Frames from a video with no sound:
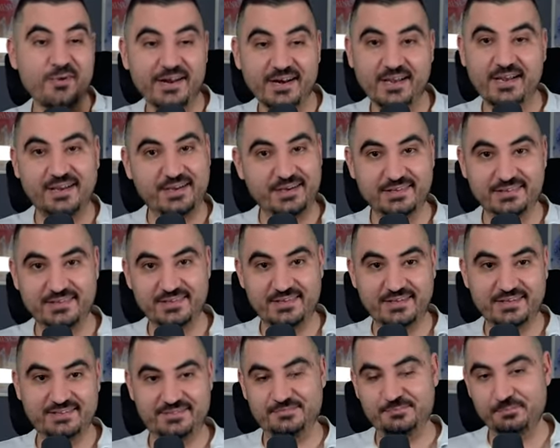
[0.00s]
one
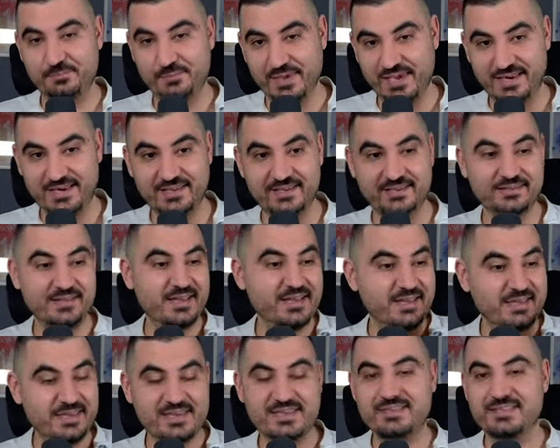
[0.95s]
hundred million
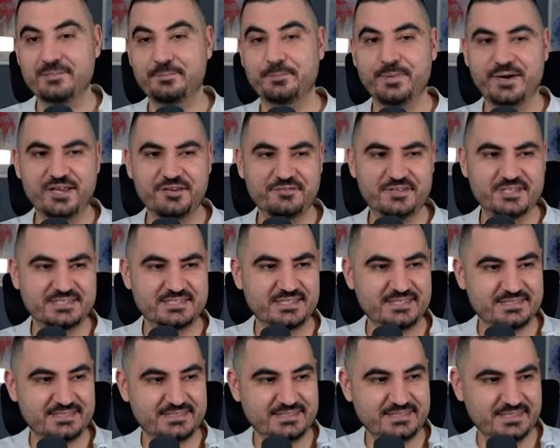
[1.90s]
in the
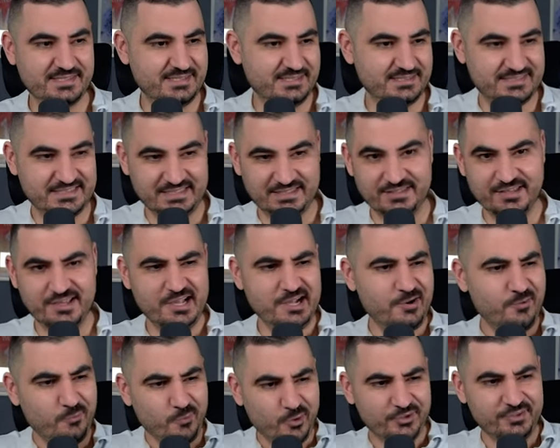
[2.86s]
previous season.
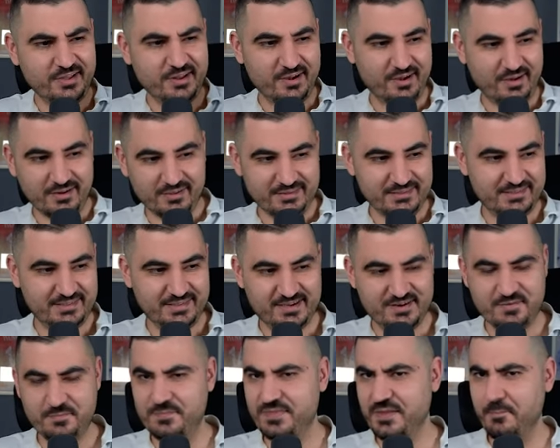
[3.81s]
What a run
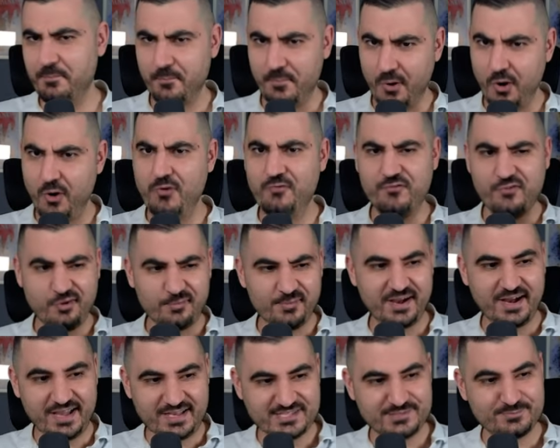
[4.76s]
here. The ball
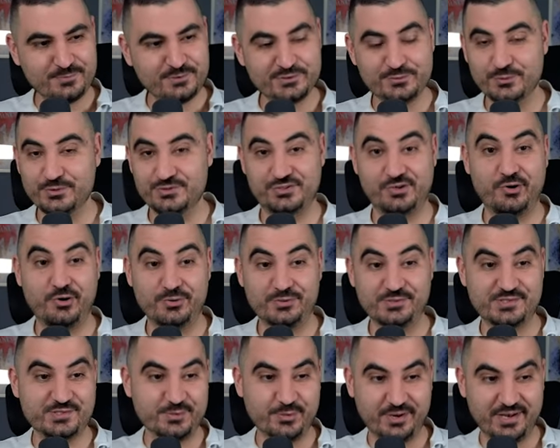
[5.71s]
from Rasmus was
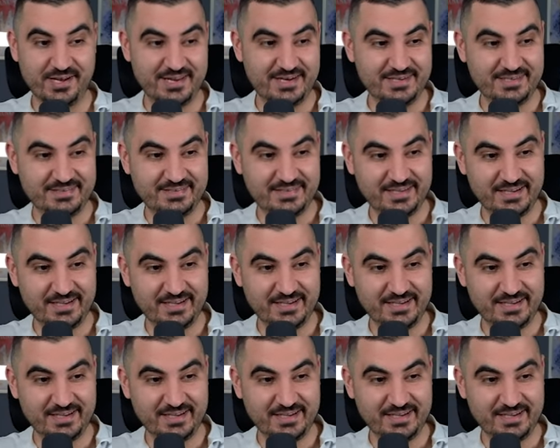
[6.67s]
also really